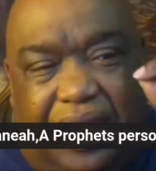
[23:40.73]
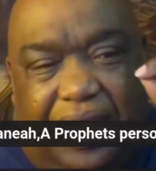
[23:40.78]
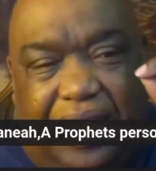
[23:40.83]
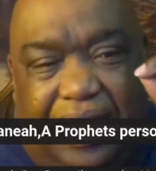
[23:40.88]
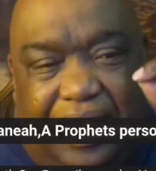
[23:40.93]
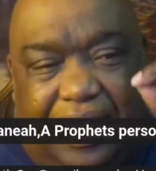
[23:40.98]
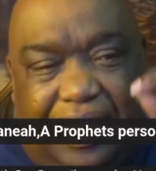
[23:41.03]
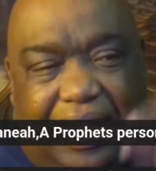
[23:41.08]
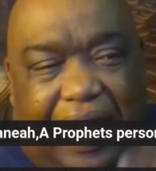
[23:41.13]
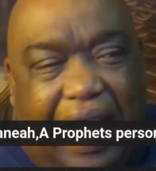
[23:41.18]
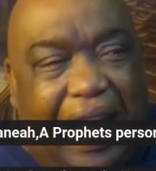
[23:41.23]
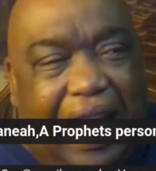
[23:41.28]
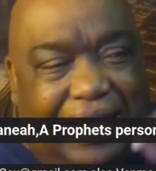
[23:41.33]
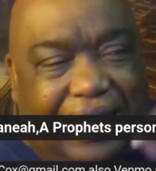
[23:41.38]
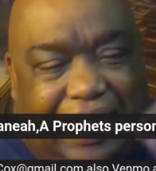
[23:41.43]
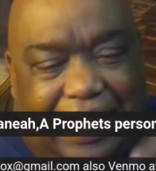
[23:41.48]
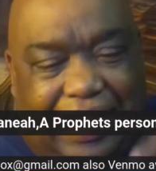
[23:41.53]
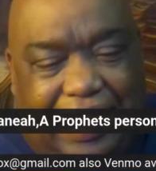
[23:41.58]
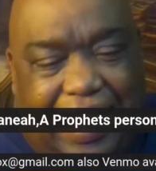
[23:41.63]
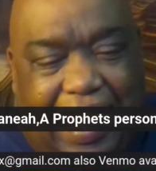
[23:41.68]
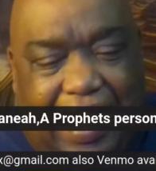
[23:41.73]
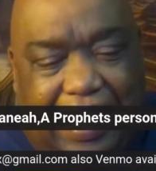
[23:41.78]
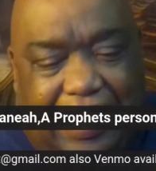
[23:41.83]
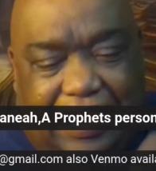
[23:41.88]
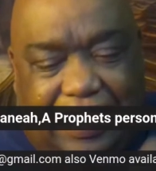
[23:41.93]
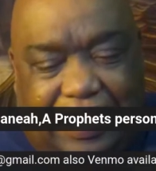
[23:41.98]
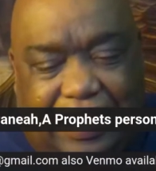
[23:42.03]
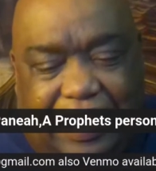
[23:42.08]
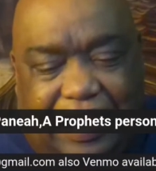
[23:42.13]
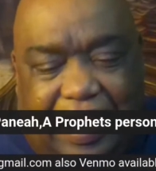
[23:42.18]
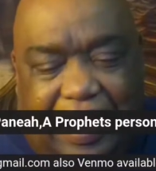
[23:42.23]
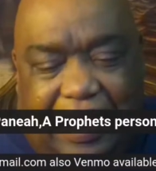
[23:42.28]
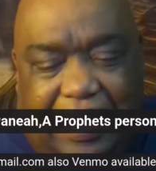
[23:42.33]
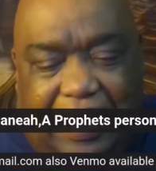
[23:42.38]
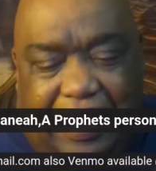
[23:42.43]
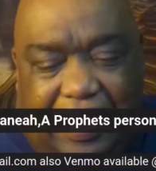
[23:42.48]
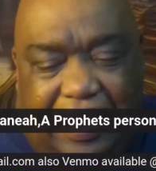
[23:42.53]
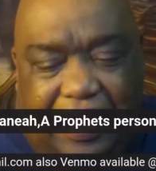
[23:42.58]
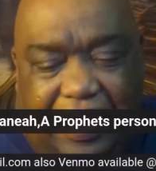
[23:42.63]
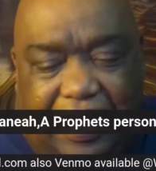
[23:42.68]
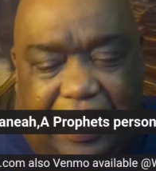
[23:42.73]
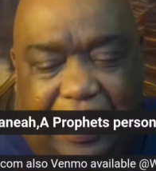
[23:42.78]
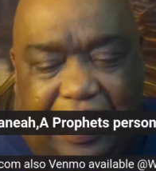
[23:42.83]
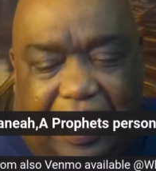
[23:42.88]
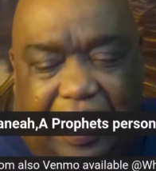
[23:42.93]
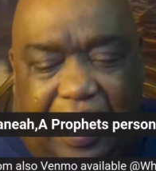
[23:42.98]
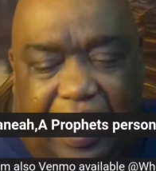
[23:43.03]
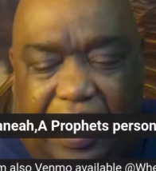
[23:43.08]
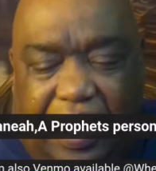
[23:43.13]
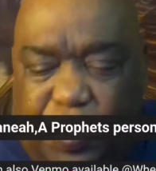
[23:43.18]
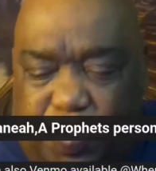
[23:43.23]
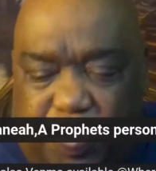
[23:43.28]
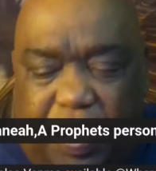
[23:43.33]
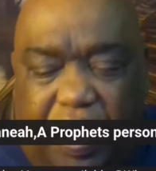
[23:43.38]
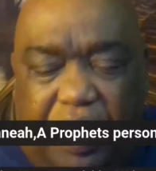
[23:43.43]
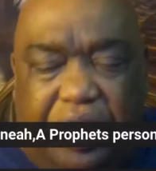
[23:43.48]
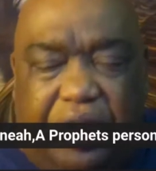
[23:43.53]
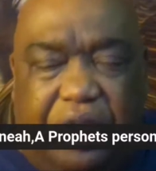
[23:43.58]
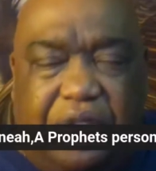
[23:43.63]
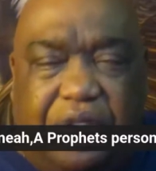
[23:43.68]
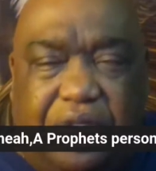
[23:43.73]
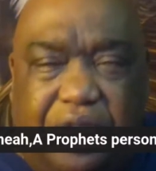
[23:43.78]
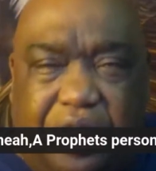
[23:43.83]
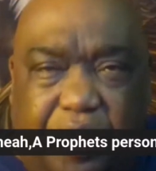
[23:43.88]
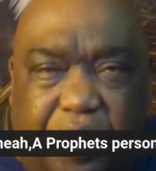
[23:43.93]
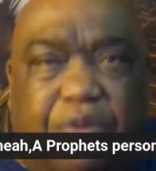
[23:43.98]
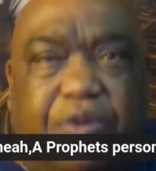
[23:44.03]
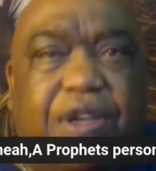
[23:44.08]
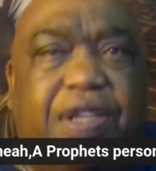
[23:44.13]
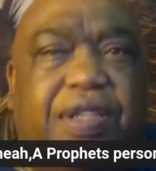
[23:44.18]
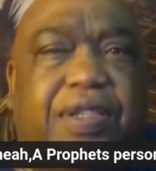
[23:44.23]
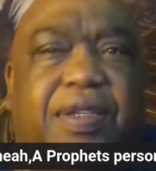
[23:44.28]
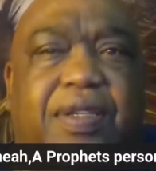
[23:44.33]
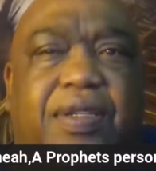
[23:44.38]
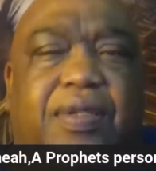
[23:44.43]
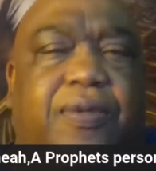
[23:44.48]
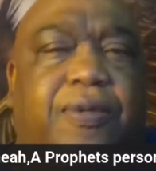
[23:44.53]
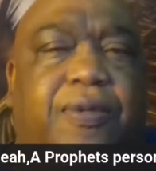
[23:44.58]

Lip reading: God did not send his brothers to prison.